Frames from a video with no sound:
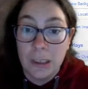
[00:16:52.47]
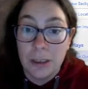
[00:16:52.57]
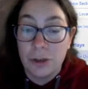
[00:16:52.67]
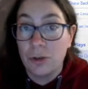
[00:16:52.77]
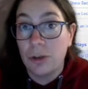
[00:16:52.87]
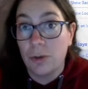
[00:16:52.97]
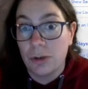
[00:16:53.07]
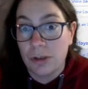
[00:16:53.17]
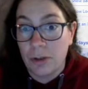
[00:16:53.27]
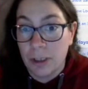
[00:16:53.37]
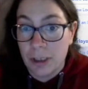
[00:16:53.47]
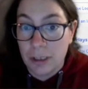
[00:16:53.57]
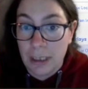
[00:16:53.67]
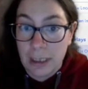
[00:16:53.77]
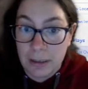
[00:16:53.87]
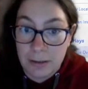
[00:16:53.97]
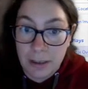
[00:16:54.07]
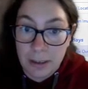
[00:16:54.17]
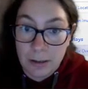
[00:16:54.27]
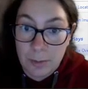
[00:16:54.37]
through the goods storage, and
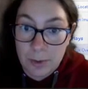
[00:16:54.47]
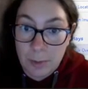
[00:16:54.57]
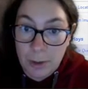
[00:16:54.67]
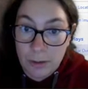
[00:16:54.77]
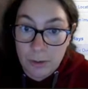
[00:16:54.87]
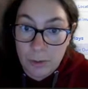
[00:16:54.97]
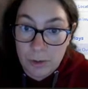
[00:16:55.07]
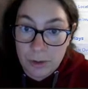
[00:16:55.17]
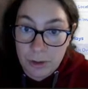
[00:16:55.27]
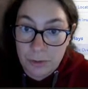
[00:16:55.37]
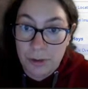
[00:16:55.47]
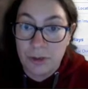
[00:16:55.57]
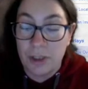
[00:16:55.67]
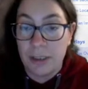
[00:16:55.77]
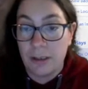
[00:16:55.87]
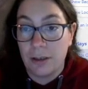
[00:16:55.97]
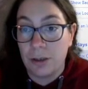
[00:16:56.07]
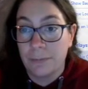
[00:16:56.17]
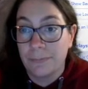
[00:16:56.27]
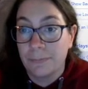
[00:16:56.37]
then there was one closer to the train station,